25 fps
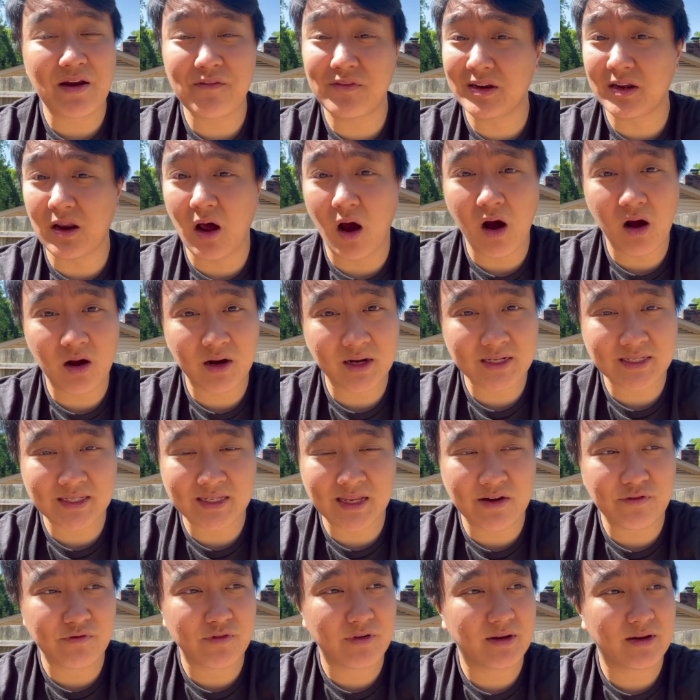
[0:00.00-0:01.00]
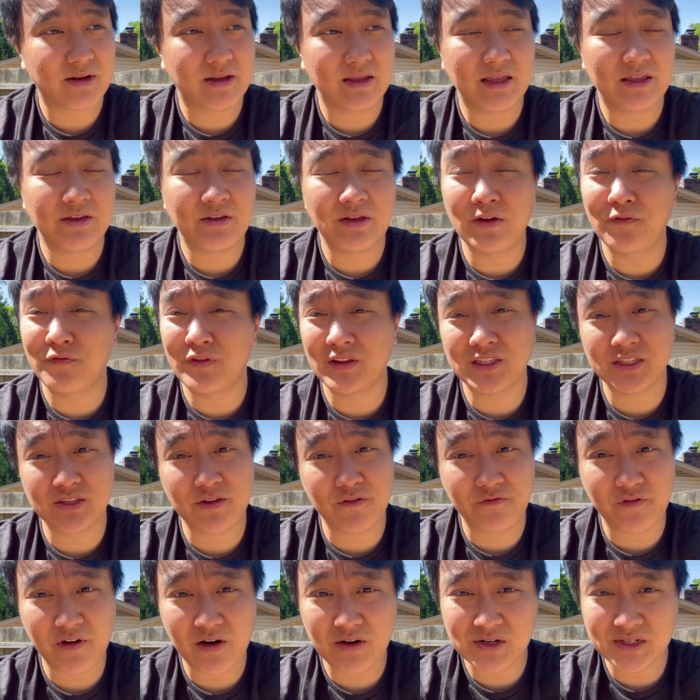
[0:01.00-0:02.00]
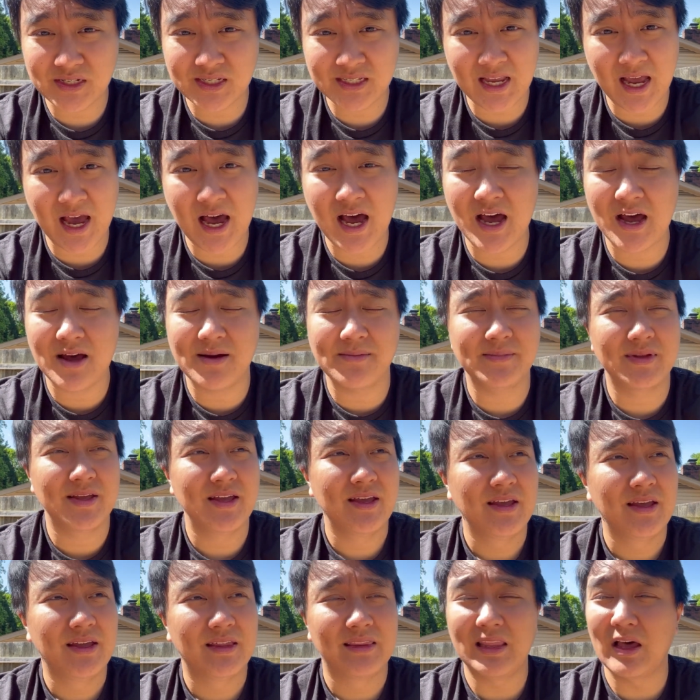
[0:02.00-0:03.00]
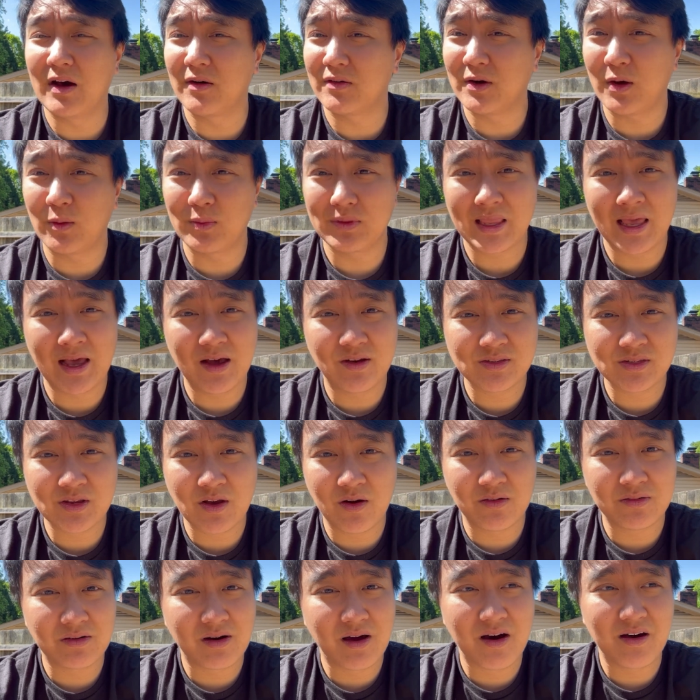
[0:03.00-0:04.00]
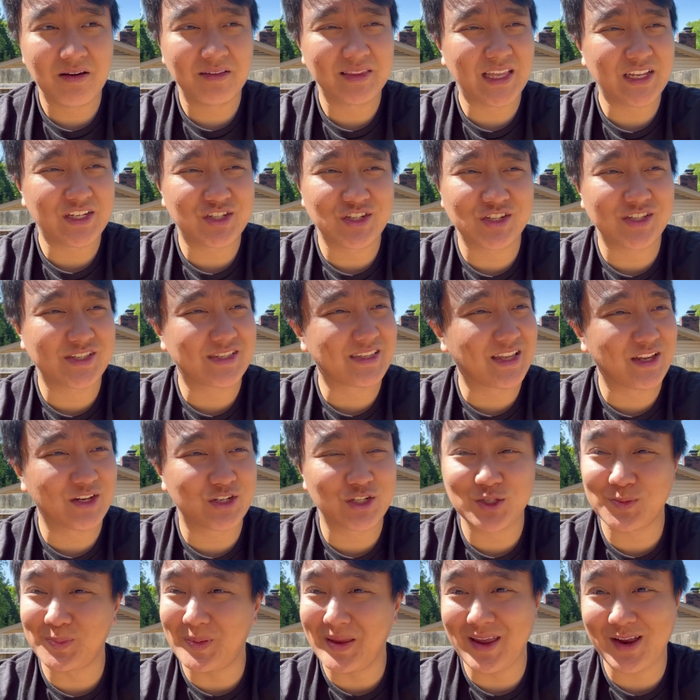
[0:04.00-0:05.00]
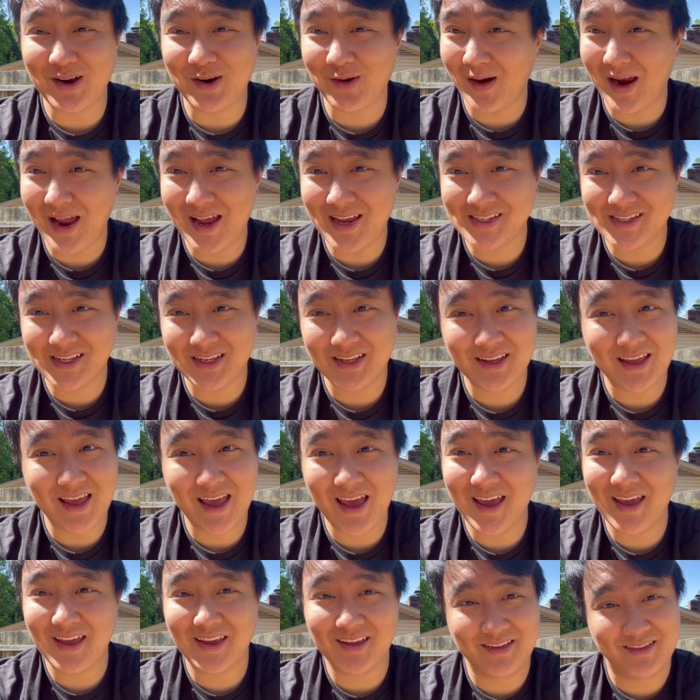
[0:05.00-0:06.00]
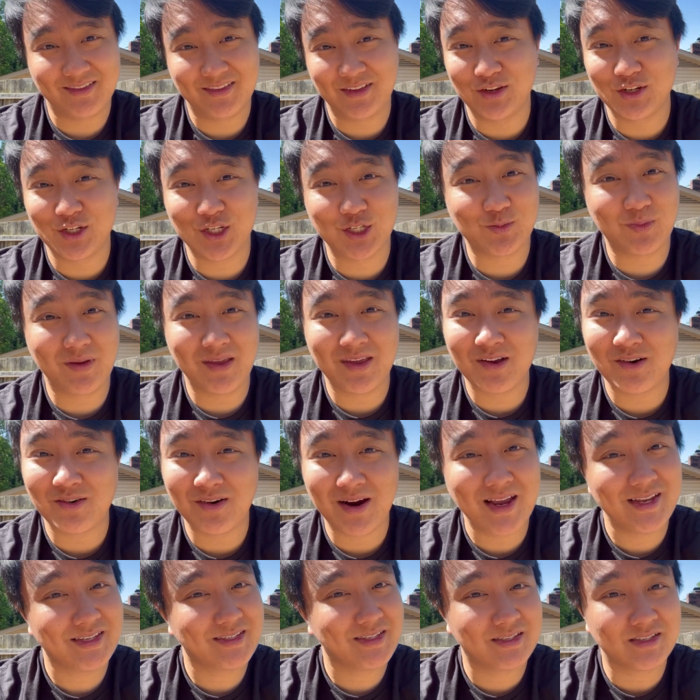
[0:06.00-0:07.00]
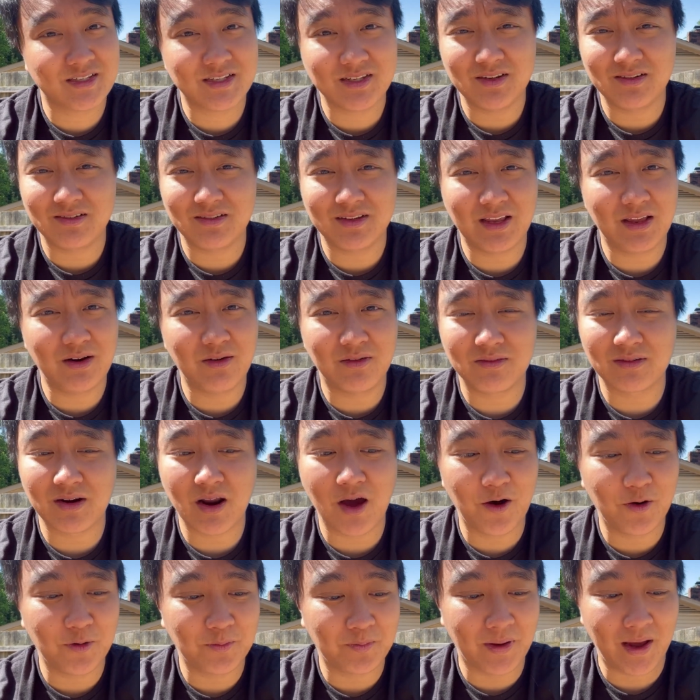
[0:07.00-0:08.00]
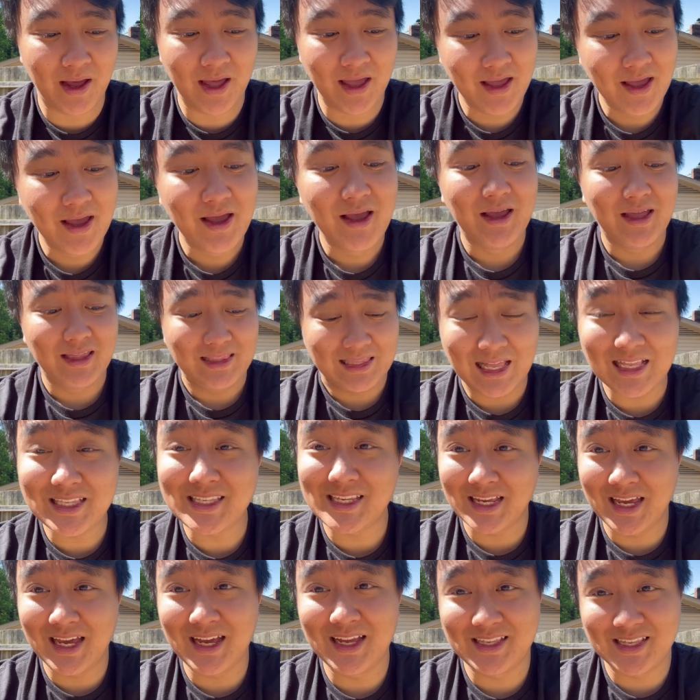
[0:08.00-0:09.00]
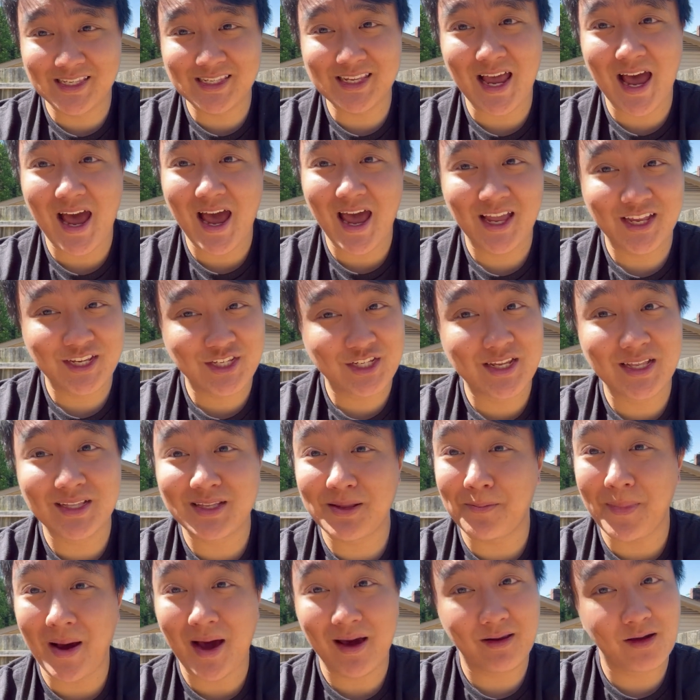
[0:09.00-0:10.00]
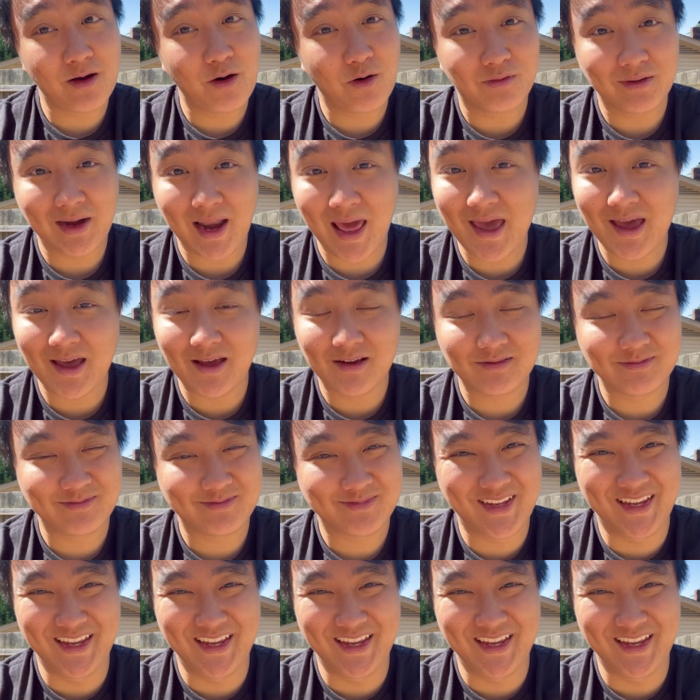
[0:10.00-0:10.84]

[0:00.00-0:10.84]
Every dog is different. If it's the first time, they don't know what the hell is going on. They're just being crazy. Hey, they're just being crazy too. You don't know, but that's a good sign. Shit's about to go down.